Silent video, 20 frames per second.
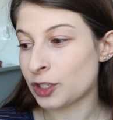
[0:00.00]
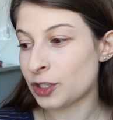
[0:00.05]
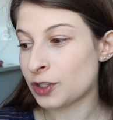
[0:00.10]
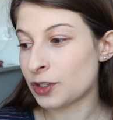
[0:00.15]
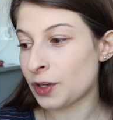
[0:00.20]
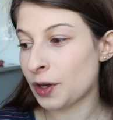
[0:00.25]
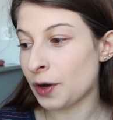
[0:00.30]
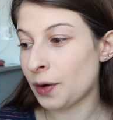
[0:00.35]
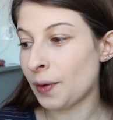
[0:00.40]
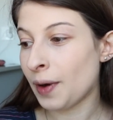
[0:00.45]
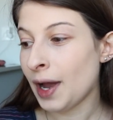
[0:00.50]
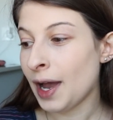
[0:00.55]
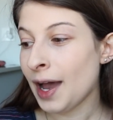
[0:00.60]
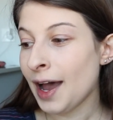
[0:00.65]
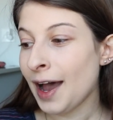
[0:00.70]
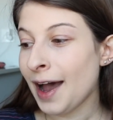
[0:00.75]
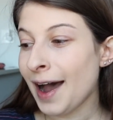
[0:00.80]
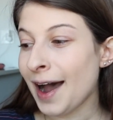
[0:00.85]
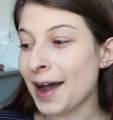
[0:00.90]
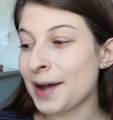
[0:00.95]
So
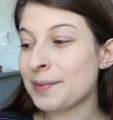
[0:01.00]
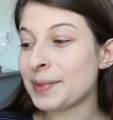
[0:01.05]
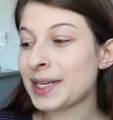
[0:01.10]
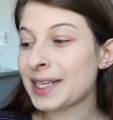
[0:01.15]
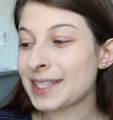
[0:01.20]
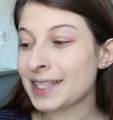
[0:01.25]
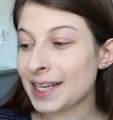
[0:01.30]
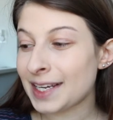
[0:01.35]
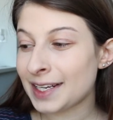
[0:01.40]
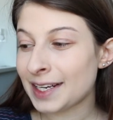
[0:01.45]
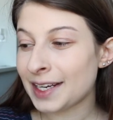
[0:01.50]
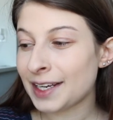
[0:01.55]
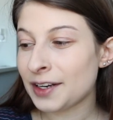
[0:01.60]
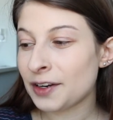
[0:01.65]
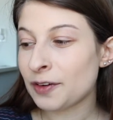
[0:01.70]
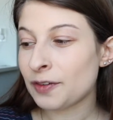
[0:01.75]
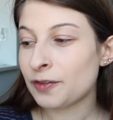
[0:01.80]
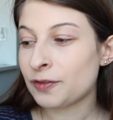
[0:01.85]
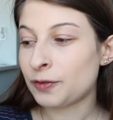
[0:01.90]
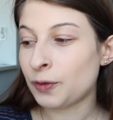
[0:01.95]
I'm
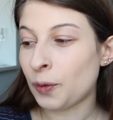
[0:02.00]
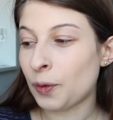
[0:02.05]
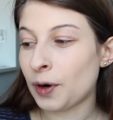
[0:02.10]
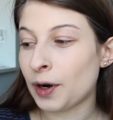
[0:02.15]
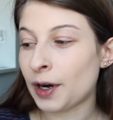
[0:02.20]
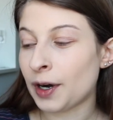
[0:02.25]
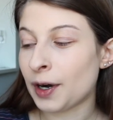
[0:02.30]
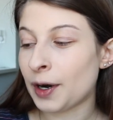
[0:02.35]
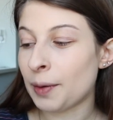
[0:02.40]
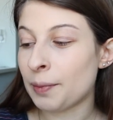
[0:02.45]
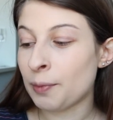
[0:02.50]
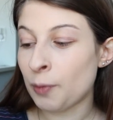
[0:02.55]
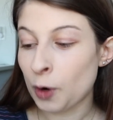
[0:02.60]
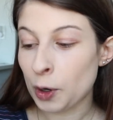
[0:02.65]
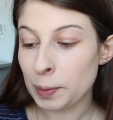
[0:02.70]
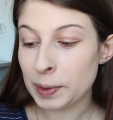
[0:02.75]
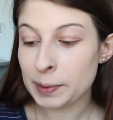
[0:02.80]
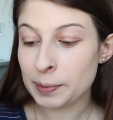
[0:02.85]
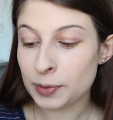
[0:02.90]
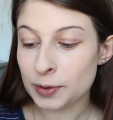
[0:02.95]
excited for more
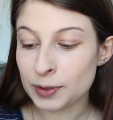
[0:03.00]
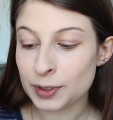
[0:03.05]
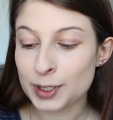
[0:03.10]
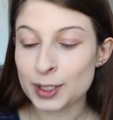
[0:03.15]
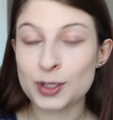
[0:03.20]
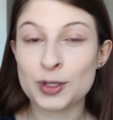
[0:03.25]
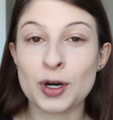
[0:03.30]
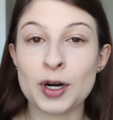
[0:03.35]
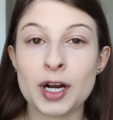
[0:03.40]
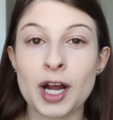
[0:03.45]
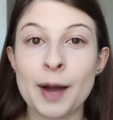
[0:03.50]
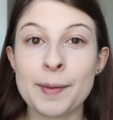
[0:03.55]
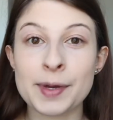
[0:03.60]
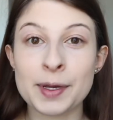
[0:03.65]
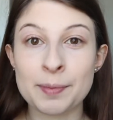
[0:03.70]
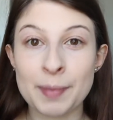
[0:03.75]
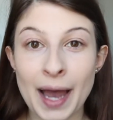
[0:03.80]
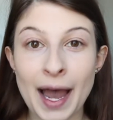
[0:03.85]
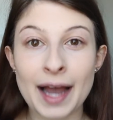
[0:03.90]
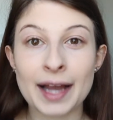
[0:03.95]
people to start coming
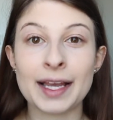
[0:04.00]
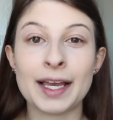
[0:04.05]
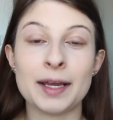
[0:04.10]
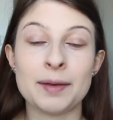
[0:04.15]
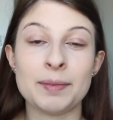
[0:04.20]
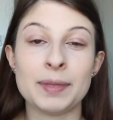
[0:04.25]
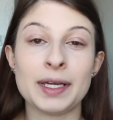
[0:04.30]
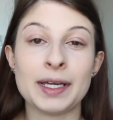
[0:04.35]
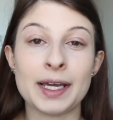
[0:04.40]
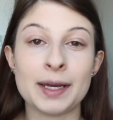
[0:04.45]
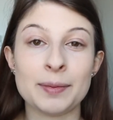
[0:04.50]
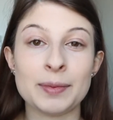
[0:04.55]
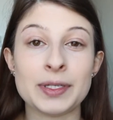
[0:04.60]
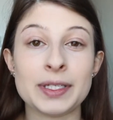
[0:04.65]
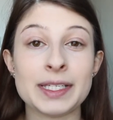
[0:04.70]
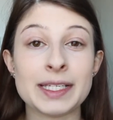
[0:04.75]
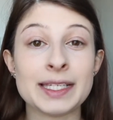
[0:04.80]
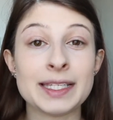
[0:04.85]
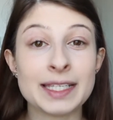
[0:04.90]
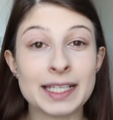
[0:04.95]
back and being able
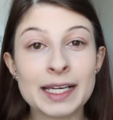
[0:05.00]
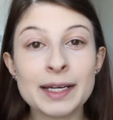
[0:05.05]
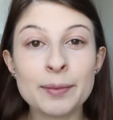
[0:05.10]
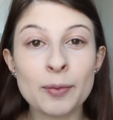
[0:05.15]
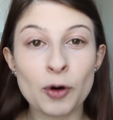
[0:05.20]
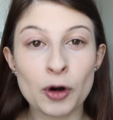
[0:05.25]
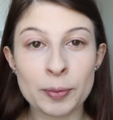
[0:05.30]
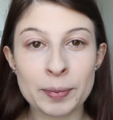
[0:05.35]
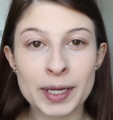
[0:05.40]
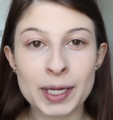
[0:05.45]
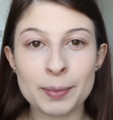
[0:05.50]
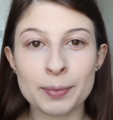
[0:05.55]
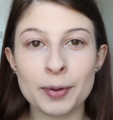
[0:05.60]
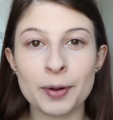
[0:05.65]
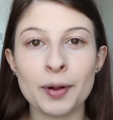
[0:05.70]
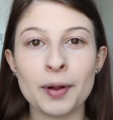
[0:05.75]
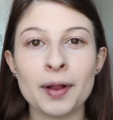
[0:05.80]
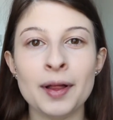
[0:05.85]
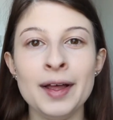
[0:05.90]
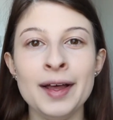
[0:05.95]
to see more
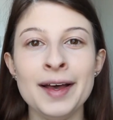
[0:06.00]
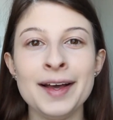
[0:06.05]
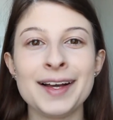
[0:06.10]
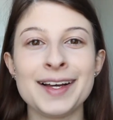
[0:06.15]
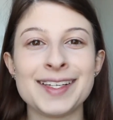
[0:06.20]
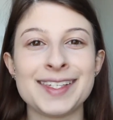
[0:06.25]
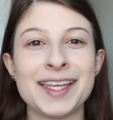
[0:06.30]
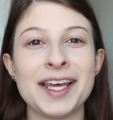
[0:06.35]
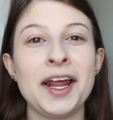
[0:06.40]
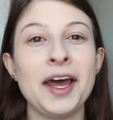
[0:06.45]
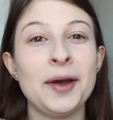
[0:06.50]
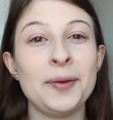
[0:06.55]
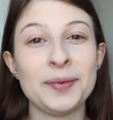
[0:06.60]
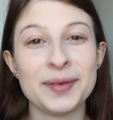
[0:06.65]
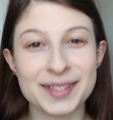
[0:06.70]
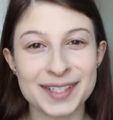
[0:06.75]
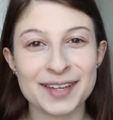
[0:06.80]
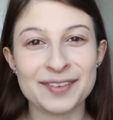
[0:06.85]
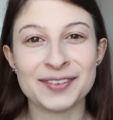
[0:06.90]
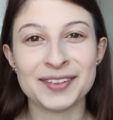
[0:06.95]
people, because then I will
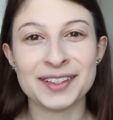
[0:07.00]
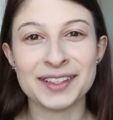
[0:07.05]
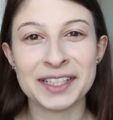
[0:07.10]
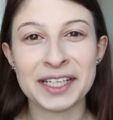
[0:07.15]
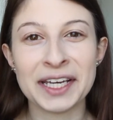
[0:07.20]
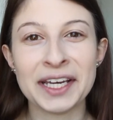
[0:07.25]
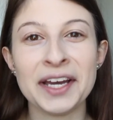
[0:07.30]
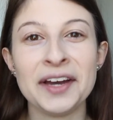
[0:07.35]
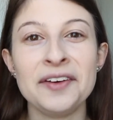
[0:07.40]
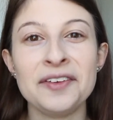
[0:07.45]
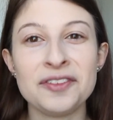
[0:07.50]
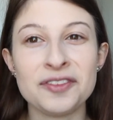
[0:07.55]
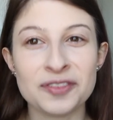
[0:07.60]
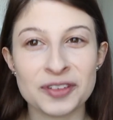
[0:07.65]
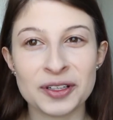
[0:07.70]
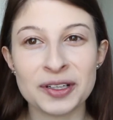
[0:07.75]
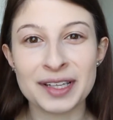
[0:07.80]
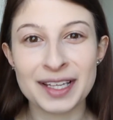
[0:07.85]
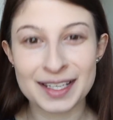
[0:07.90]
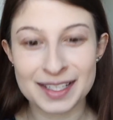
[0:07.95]
definitely
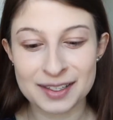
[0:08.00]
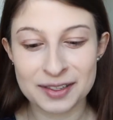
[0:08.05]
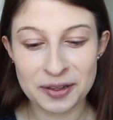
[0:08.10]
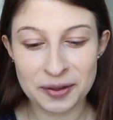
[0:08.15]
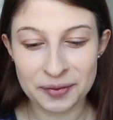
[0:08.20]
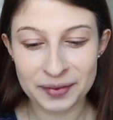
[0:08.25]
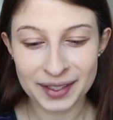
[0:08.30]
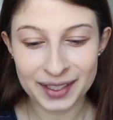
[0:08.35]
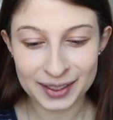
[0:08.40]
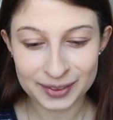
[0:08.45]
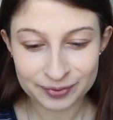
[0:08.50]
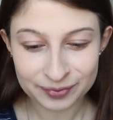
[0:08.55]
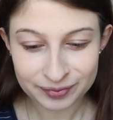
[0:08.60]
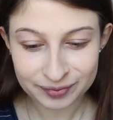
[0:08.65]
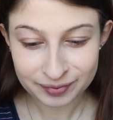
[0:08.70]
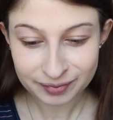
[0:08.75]
feel less lonely.